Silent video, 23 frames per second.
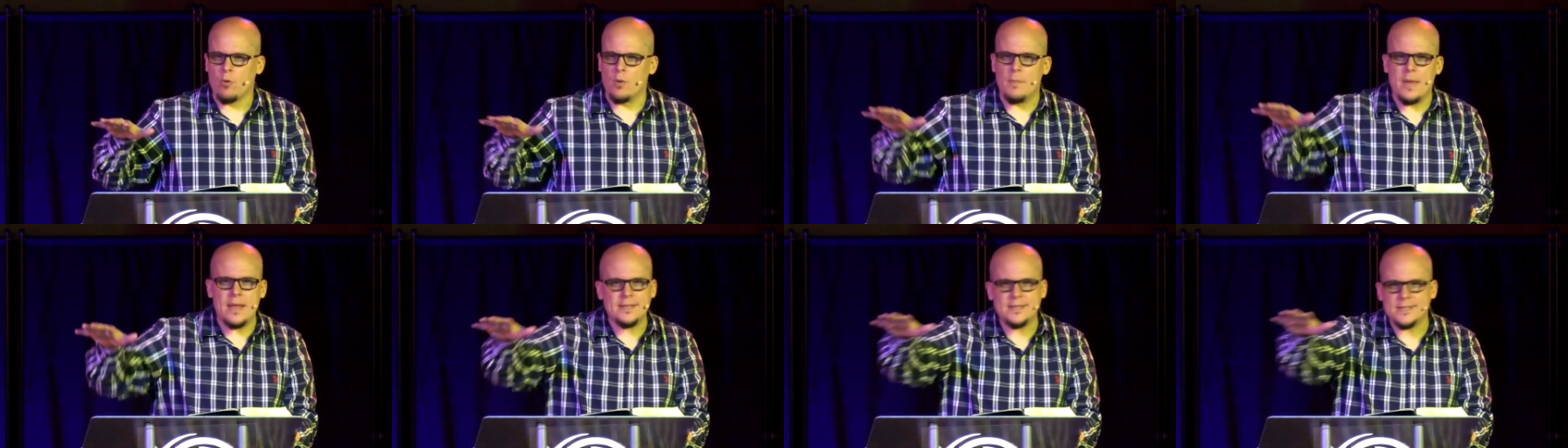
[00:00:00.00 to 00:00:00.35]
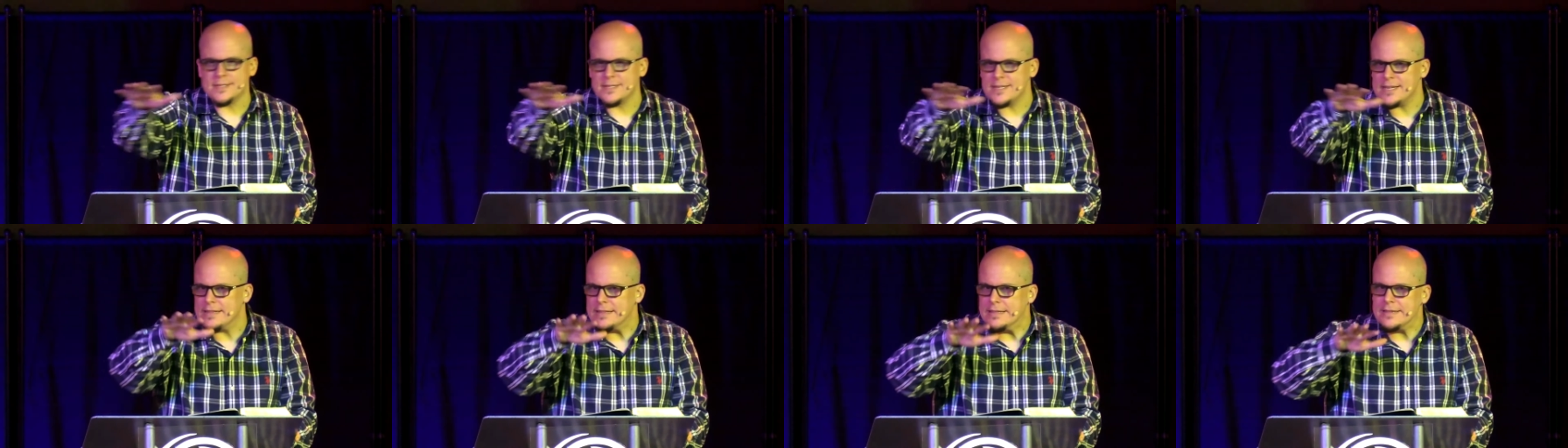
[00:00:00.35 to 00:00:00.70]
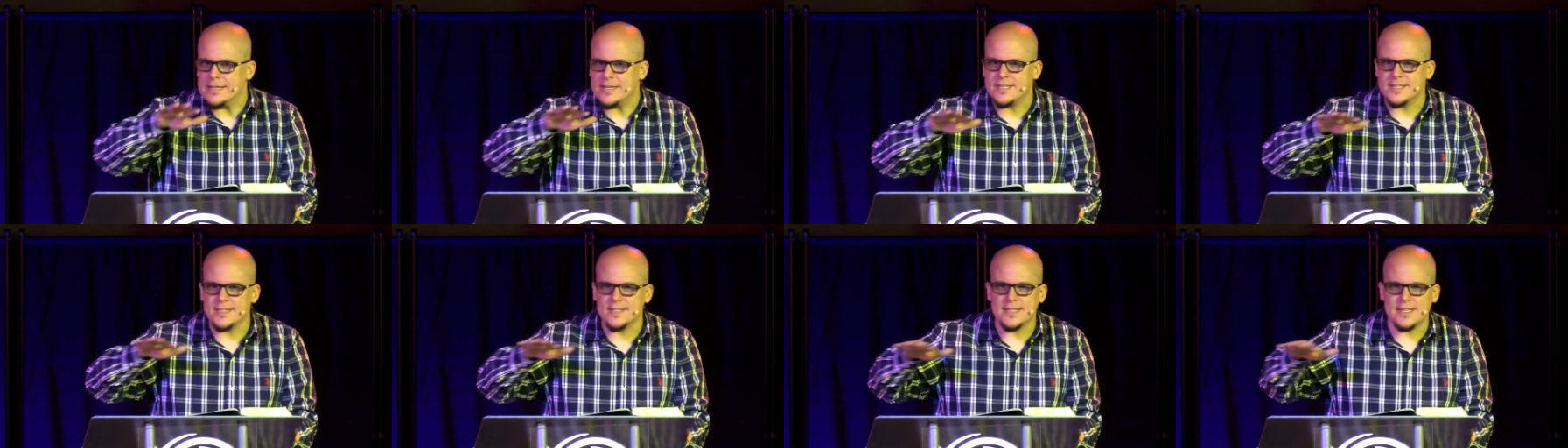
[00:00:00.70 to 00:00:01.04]
We're meant to see that
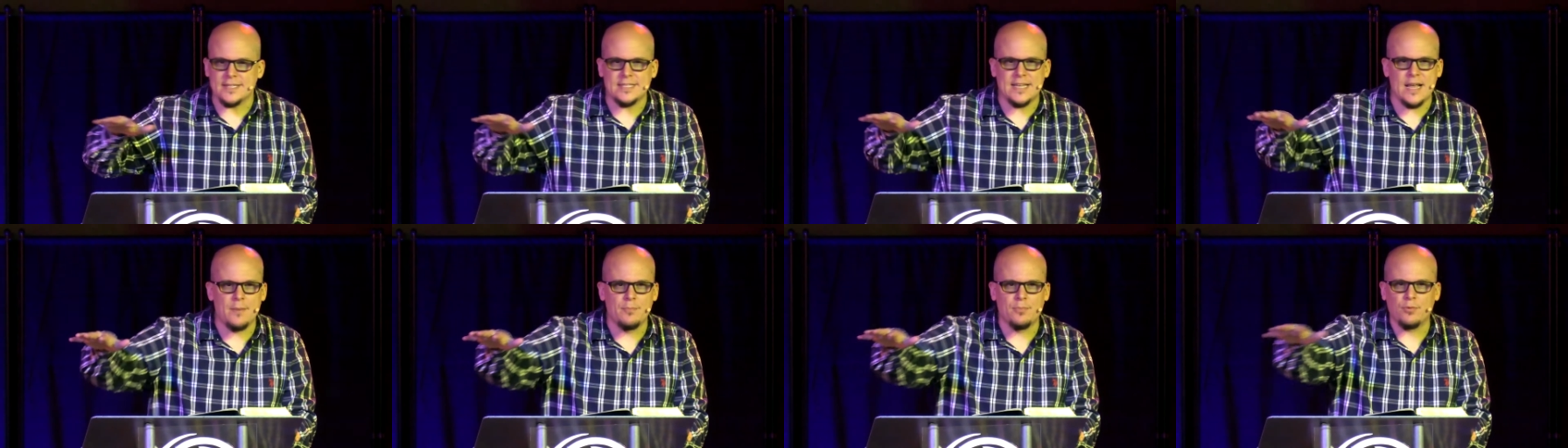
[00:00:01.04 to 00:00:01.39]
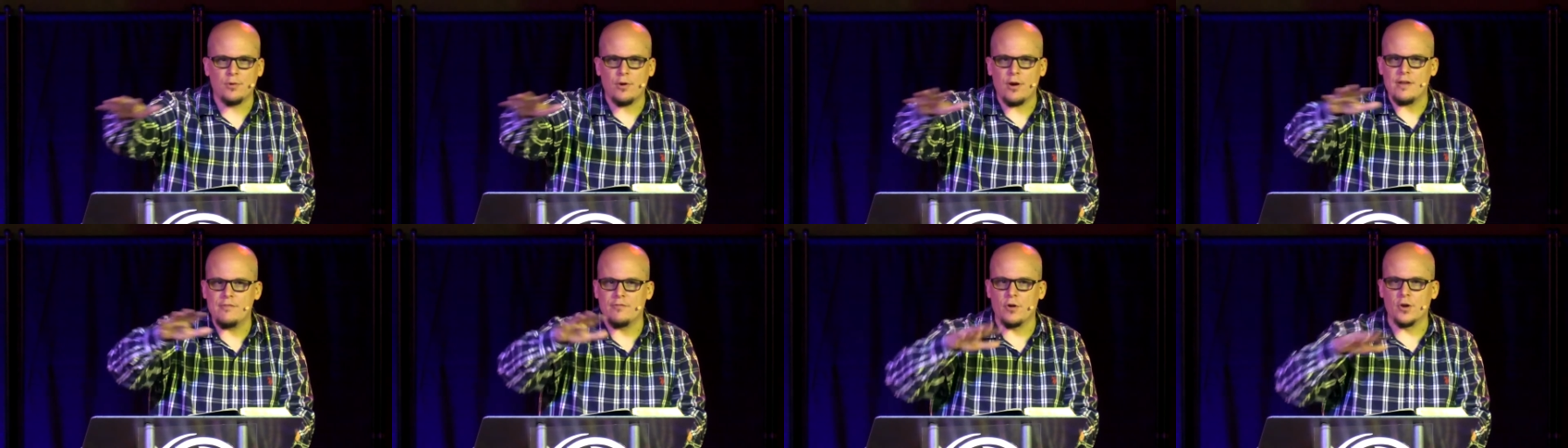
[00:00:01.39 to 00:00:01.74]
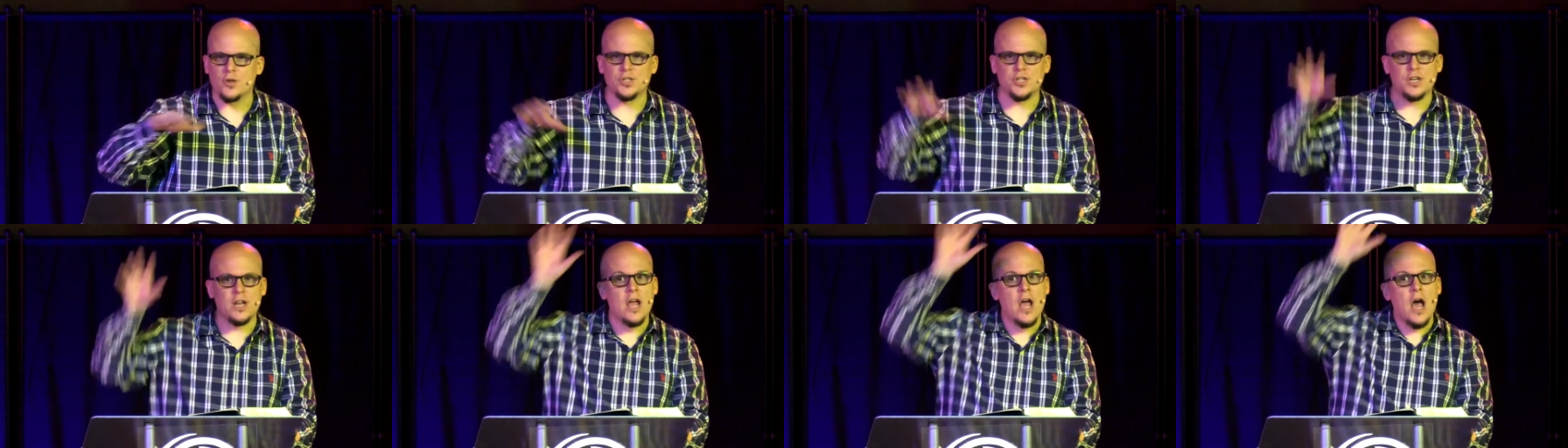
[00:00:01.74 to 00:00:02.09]
this is a temporary
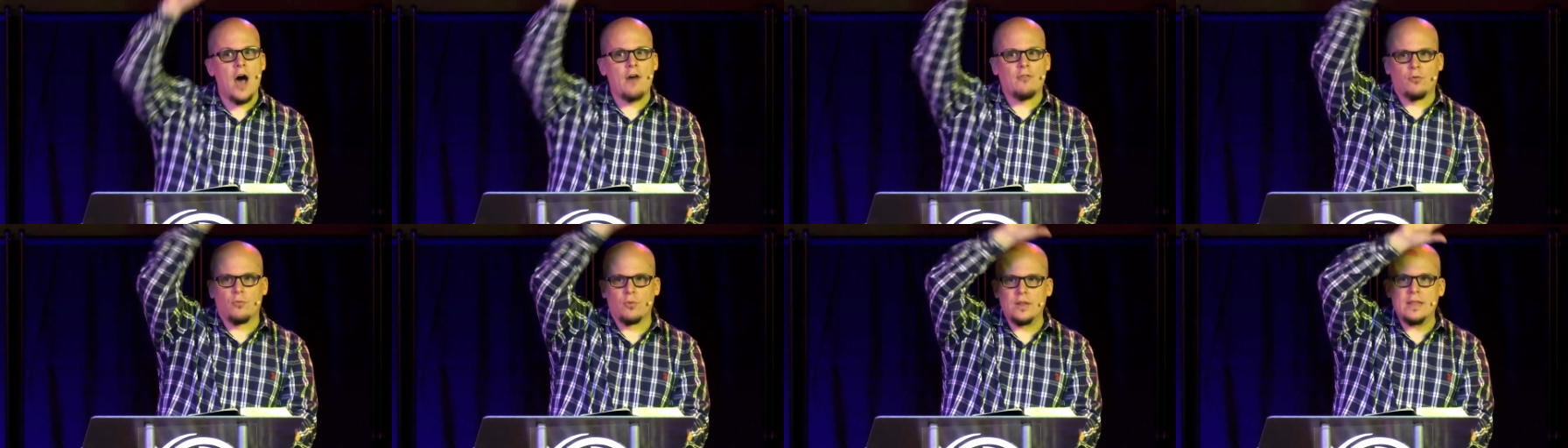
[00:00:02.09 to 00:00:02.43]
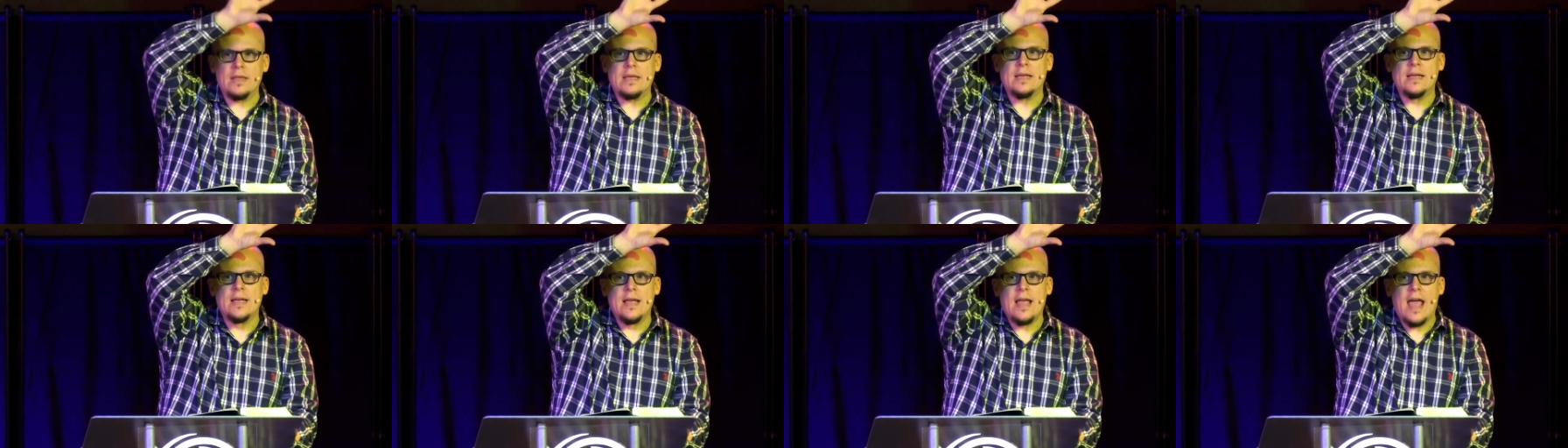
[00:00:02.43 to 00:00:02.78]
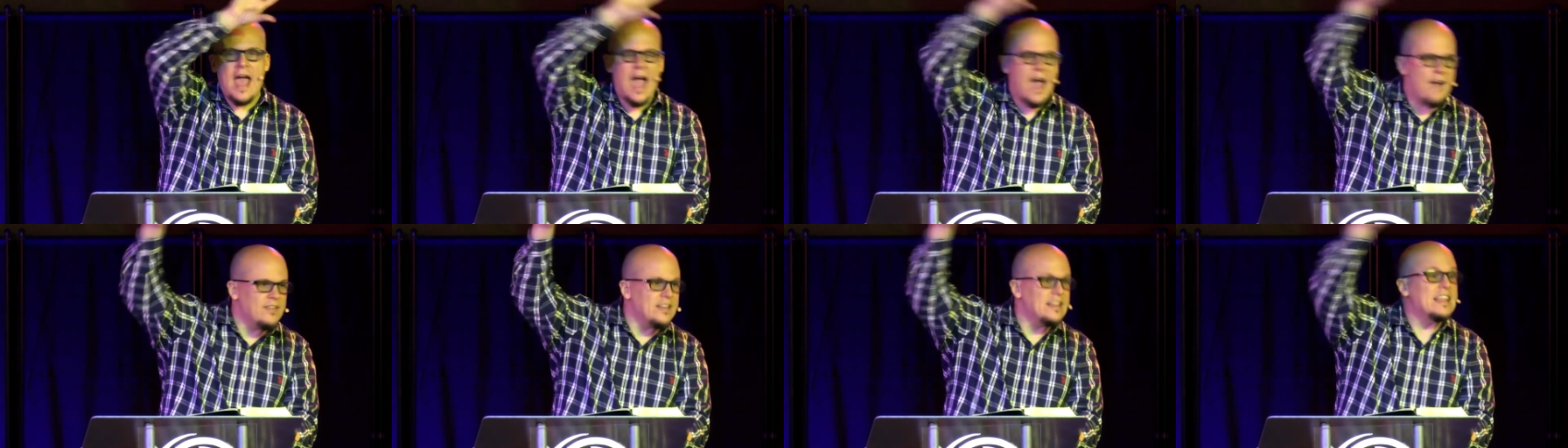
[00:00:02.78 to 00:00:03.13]
version of a really
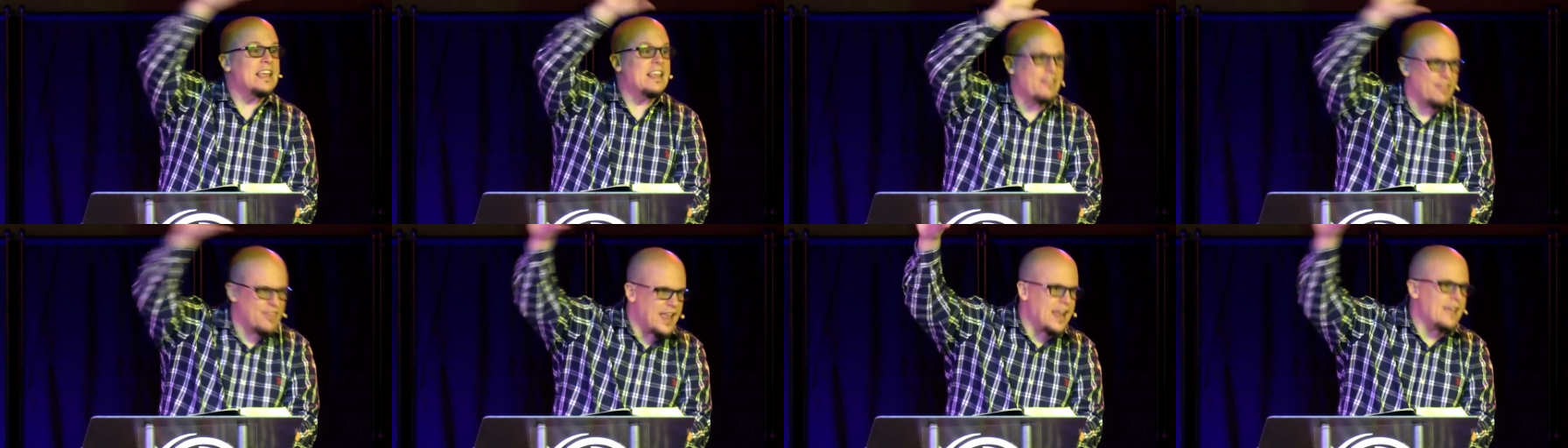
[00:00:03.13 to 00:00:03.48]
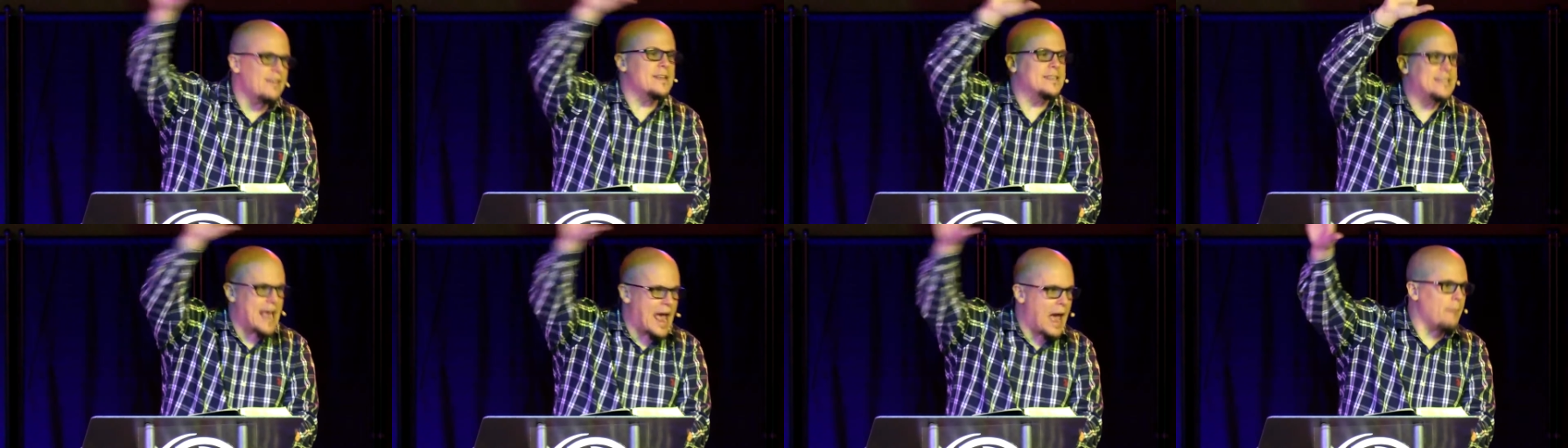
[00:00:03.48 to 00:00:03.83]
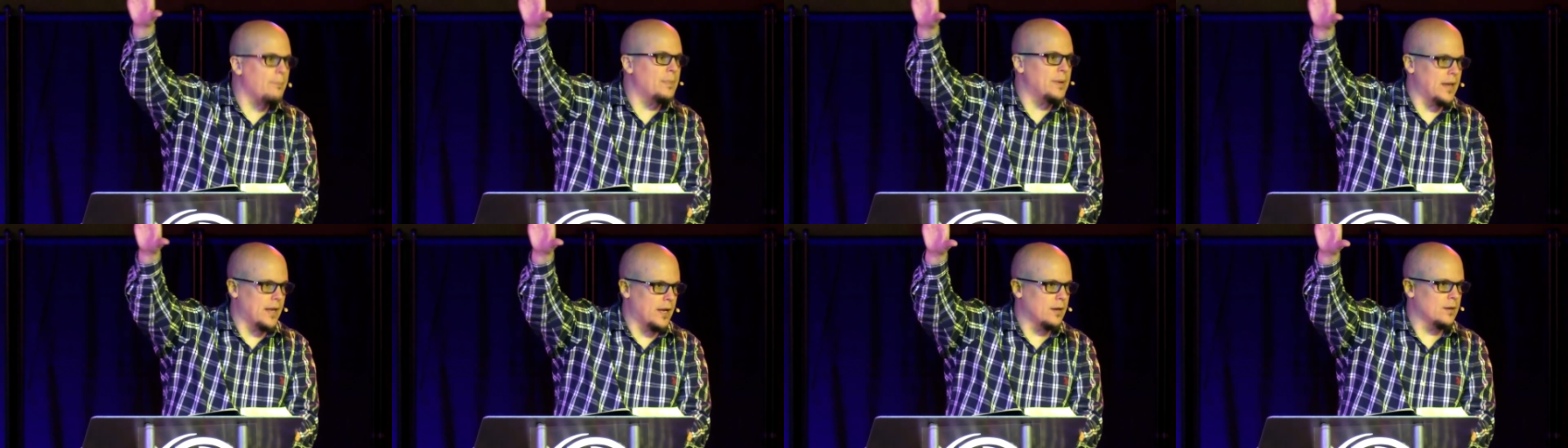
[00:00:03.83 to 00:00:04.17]
heavenly thing that's
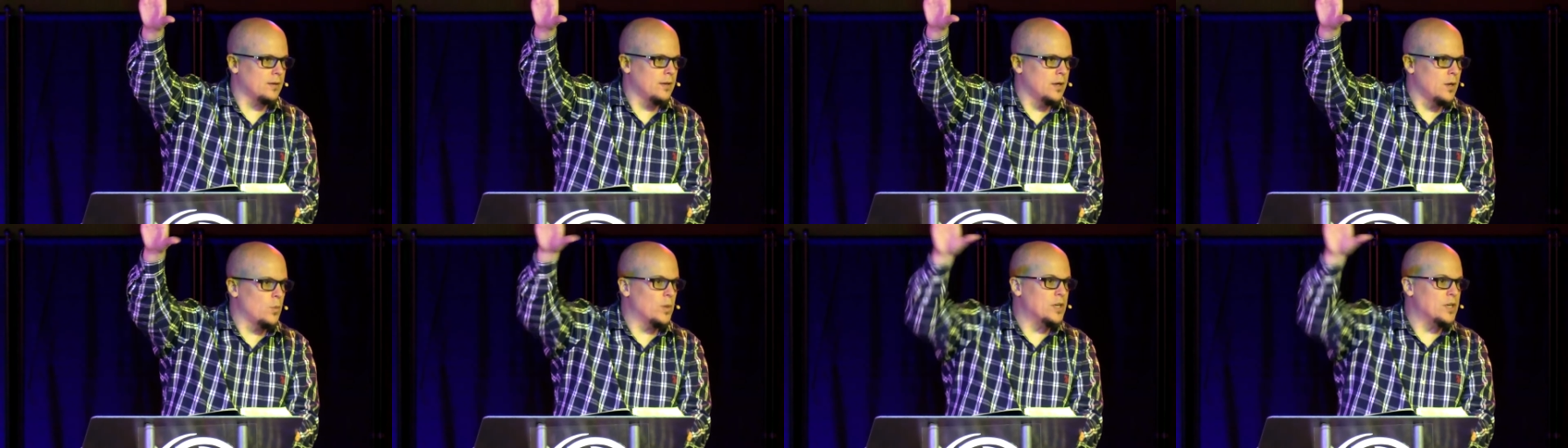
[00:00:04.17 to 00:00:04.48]
happening